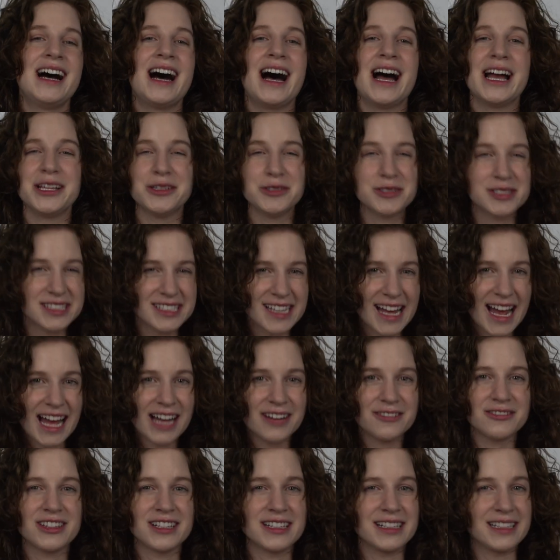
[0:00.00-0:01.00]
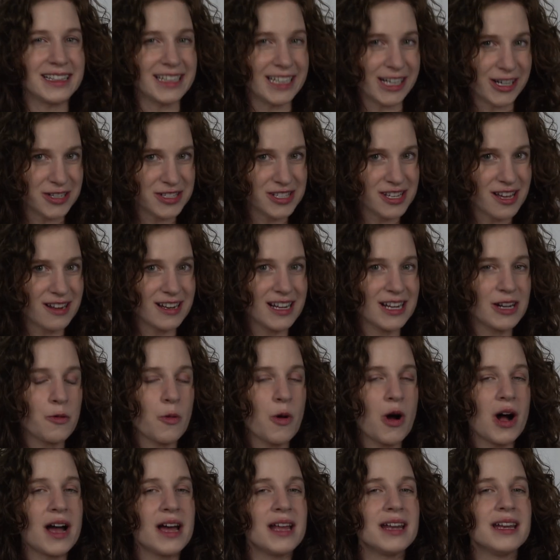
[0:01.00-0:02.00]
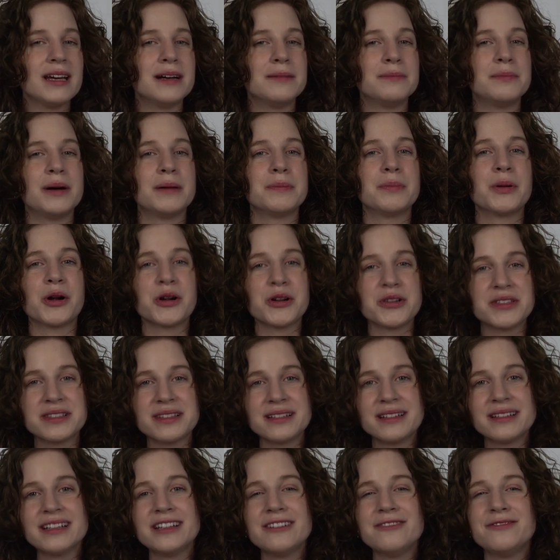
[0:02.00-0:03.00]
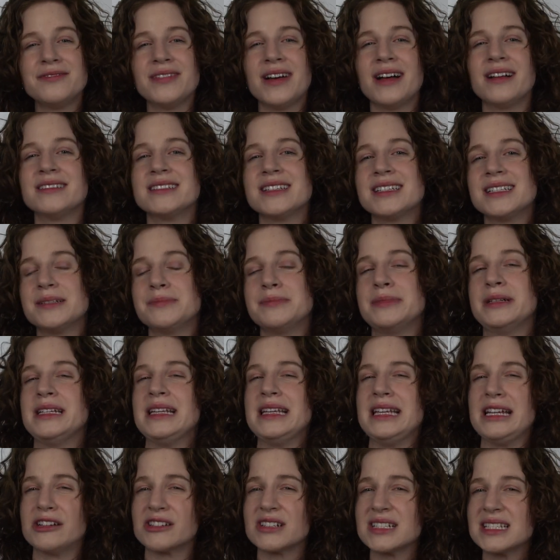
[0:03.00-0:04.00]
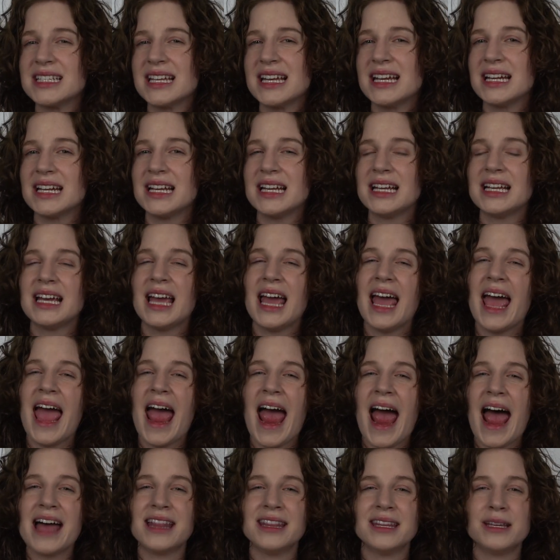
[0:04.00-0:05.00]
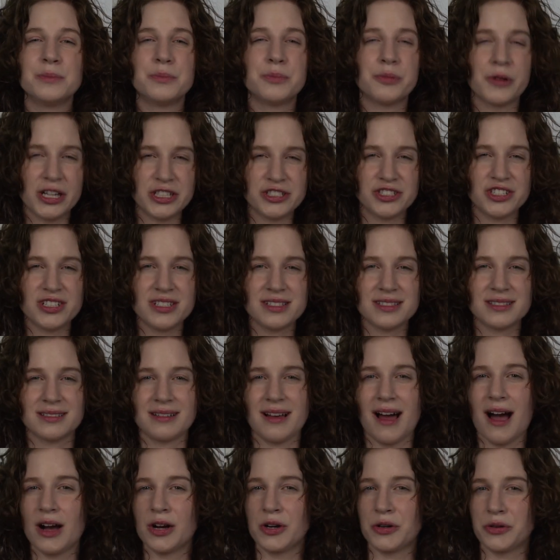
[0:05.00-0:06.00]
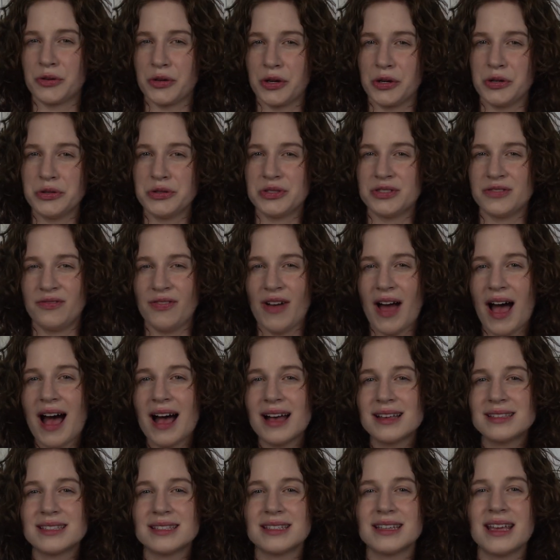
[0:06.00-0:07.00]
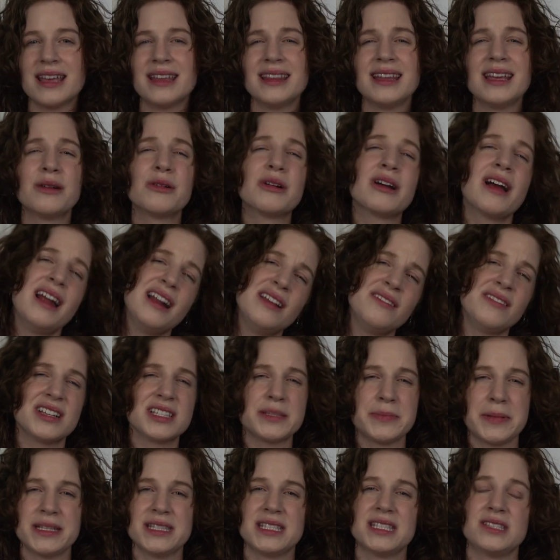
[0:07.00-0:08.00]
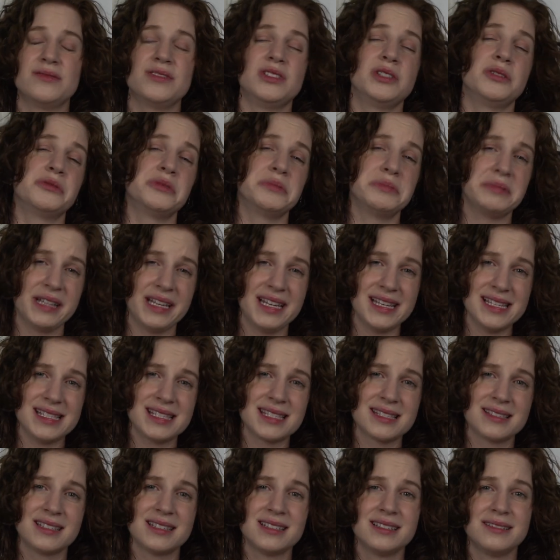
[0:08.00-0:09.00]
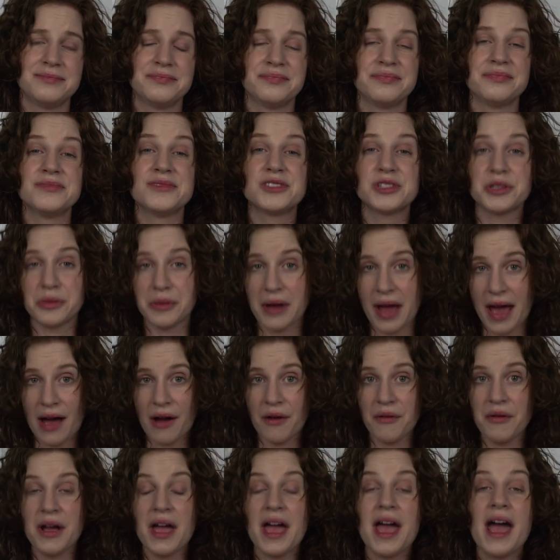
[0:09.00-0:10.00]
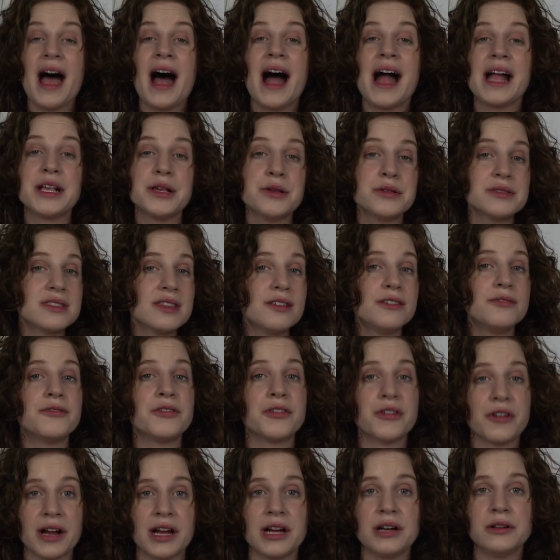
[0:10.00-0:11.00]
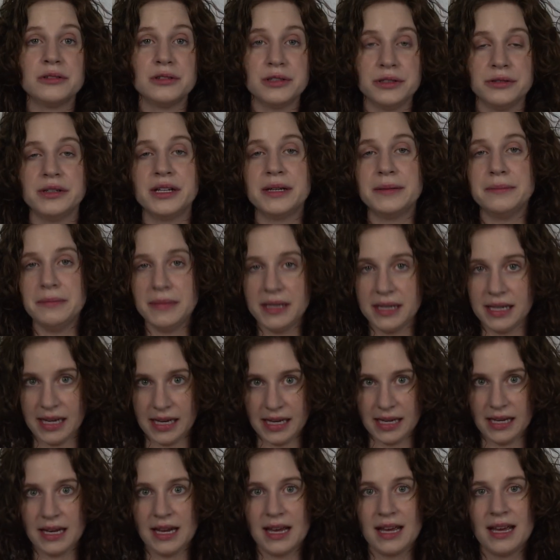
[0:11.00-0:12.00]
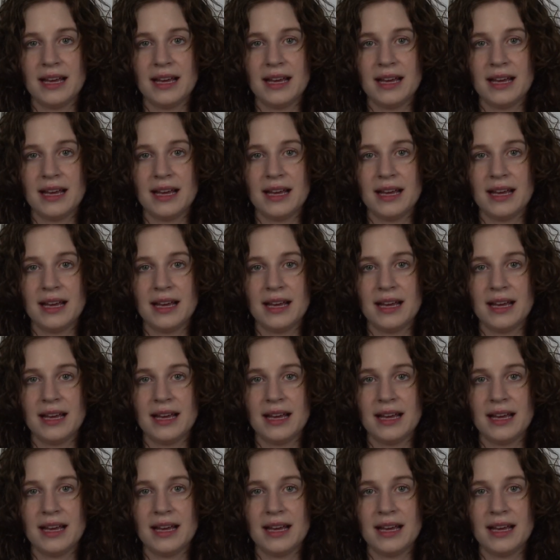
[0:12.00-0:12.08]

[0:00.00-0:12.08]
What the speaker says: I used to have the Clairsonic one, but personally felt it a bit irritating, and the brushes got gross fast and they were kind of expensive to replace. So now I use the Foreo Luna Mini.